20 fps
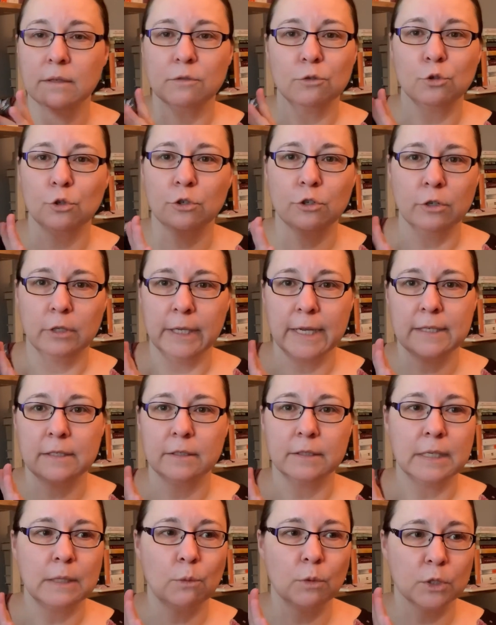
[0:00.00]

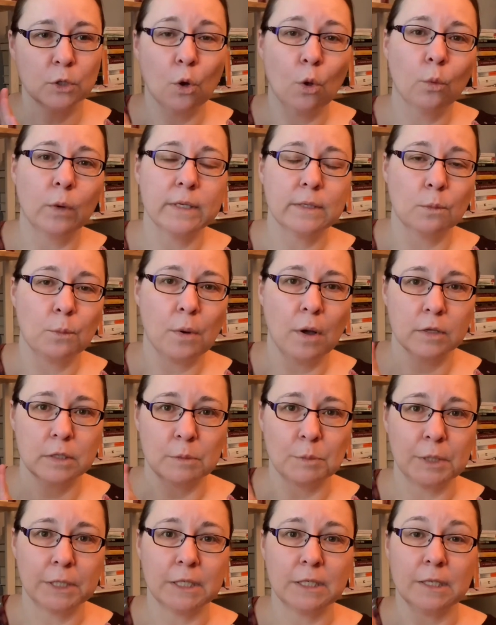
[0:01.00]
circulated. He was always a
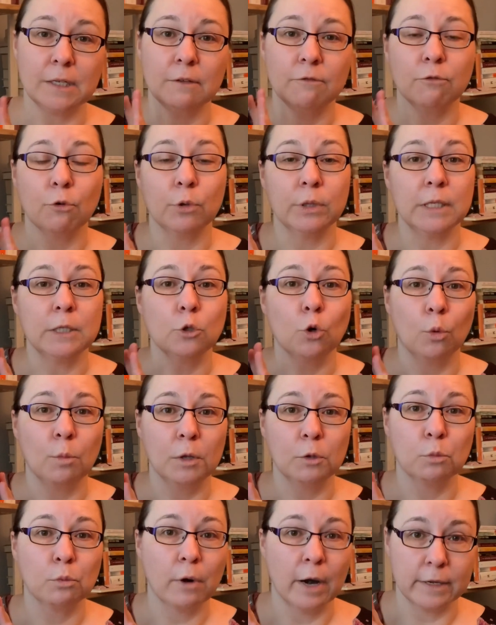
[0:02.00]
possibility for the
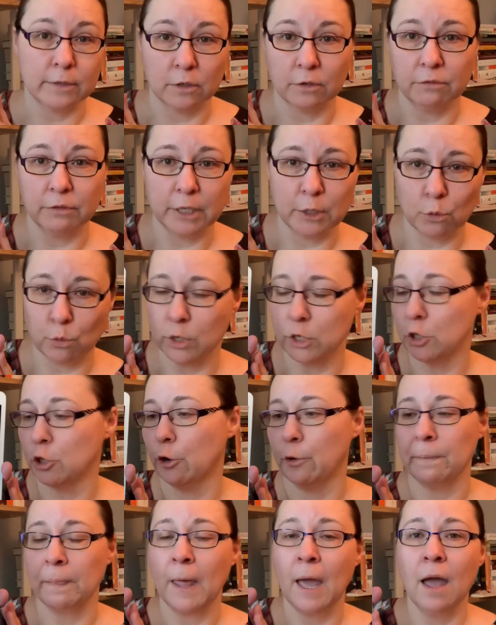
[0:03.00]
Nobel Prize of
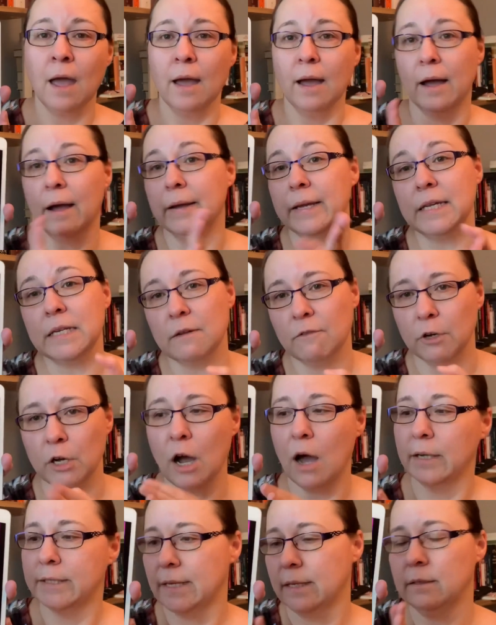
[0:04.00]
Literature. He never
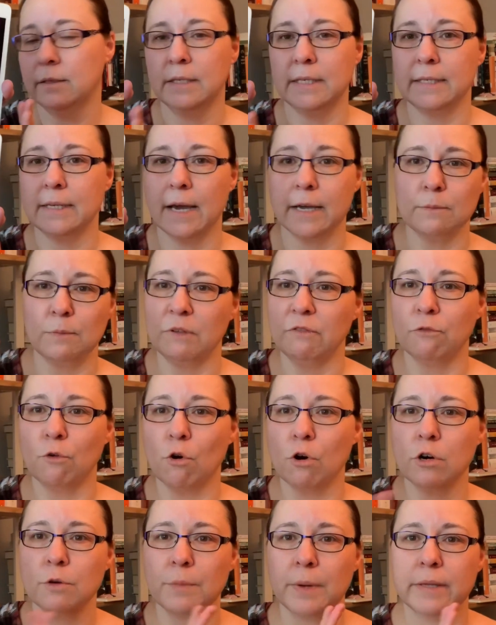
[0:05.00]
got it. He died
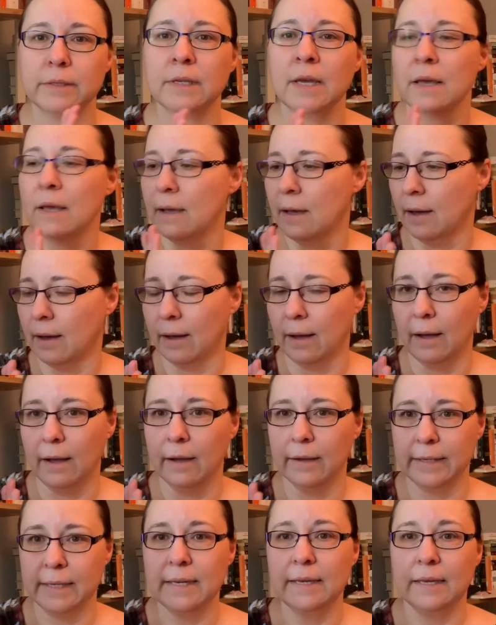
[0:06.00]
before, but
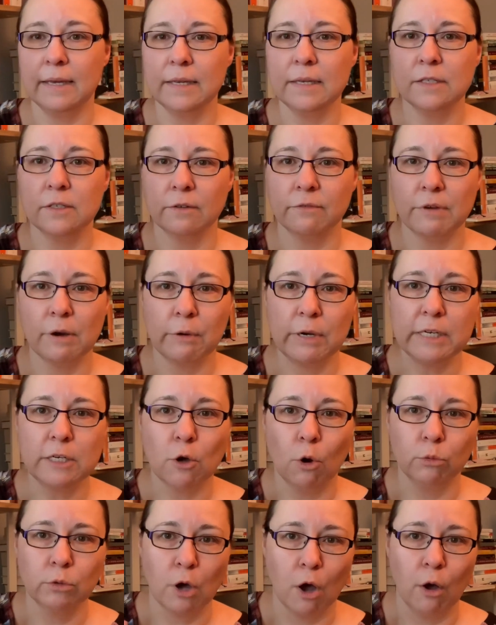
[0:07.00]
he's a very
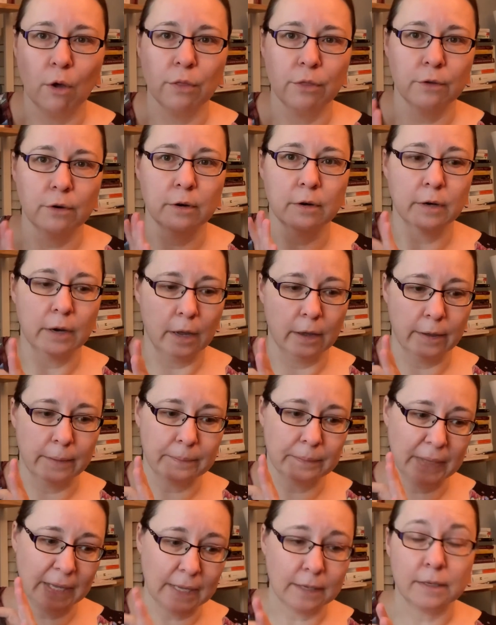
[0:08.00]
known author
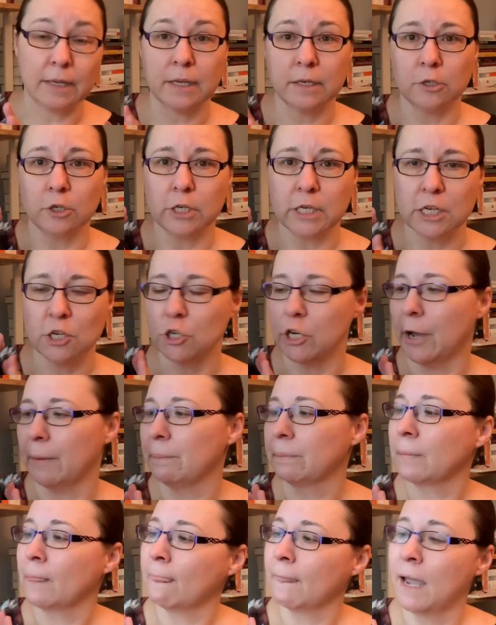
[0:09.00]
in Indonesia.
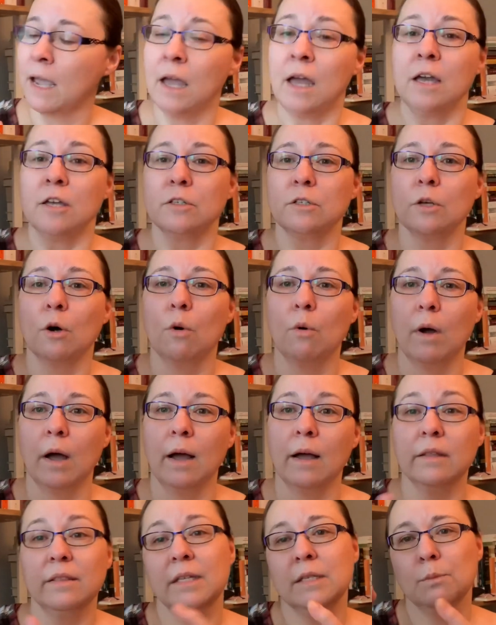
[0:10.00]
So
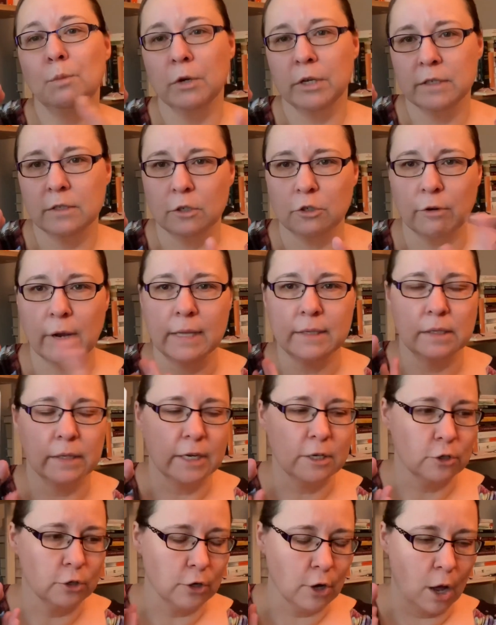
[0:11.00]
this book is a
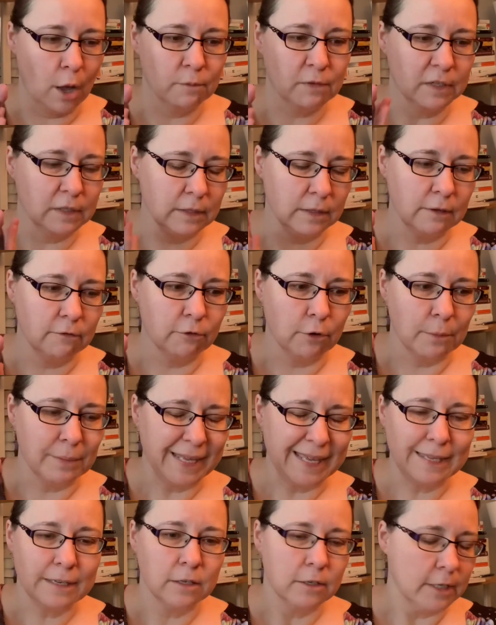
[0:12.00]
translation, obviously, from
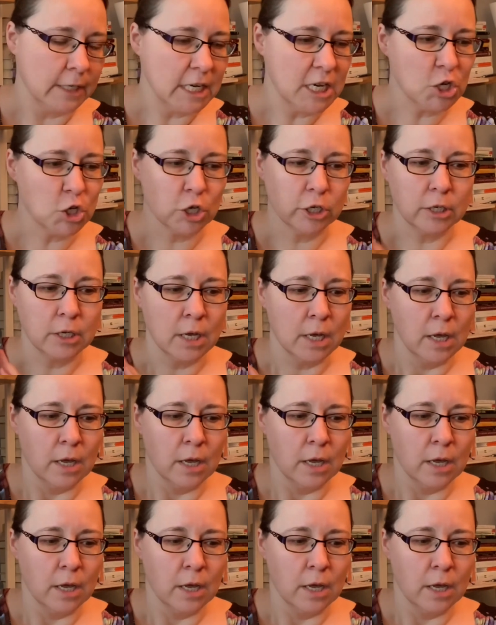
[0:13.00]
Indonesian.